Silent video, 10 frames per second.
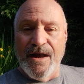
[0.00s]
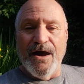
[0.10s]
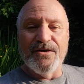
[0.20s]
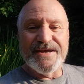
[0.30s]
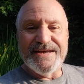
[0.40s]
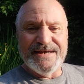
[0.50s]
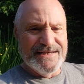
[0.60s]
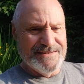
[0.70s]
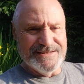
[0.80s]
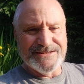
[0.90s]
Okay,
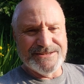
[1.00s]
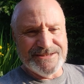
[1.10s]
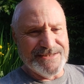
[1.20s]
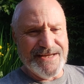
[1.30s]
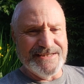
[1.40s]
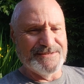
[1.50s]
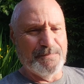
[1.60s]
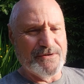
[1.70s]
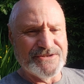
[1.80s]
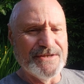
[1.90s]
the sunlight's
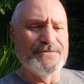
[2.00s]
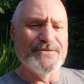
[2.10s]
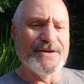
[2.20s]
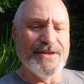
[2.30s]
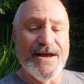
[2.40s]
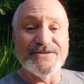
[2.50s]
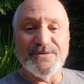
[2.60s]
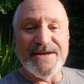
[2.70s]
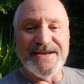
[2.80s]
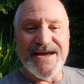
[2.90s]
bursting through the clouds
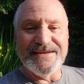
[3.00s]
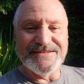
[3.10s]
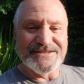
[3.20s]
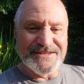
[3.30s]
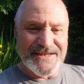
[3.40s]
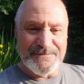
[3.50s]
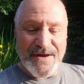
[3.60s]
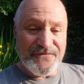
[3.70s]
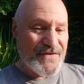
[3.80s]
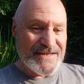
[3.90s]
right now. You can see it in
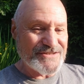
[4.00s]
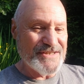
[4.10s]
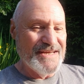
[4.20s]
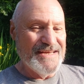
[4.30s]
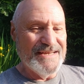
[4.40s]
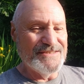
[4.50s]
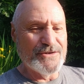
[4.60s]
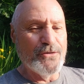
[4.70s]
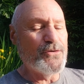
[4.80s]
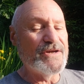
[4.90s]
my face. It's
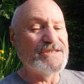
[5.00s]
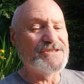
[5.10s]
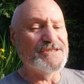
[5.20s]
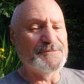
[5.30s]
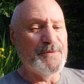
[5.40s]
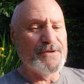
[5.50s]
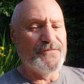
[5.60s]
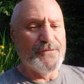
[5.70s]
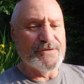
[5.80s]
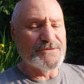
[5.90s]
glorious, it's
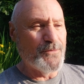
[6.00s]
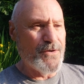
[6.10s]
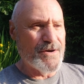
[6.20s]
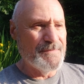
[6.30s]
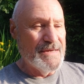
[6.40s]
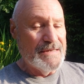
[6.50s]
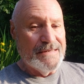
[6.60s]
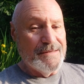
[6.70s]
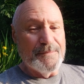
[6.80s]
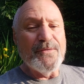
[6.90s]
beautiful, it's warm,
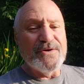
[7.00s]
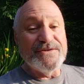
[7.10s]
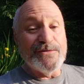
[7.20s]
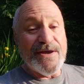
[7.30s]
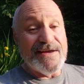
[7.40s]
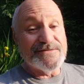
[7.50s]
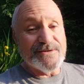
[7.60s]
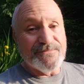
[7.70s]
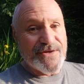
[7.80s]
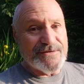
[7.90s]
but we do have
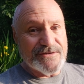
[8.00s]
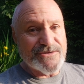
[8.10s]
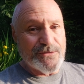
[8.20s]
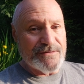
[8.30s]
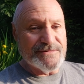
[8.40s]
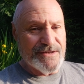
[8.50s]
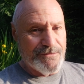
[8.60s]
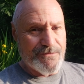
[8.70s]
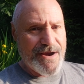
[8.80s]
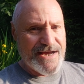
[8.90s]
some thunderstorms
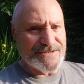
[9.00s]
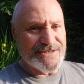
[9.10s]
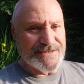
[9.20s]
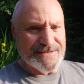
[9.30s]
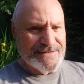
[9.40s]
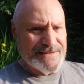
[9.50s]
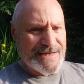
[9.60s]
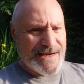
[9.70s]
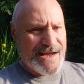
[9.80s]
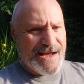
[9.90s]
rising
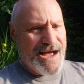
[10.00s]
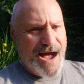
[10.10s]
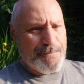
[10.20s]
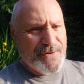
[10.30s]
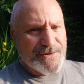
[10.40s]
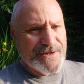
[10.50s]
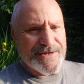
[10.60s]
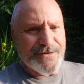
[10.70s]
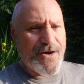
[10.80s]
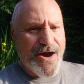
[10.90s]
up
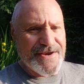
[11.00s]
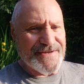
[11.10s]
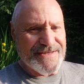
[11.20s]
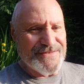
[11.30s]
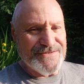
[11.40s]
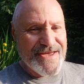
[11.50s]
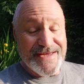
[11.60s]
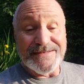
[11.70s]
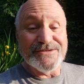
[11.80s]
later on in the day.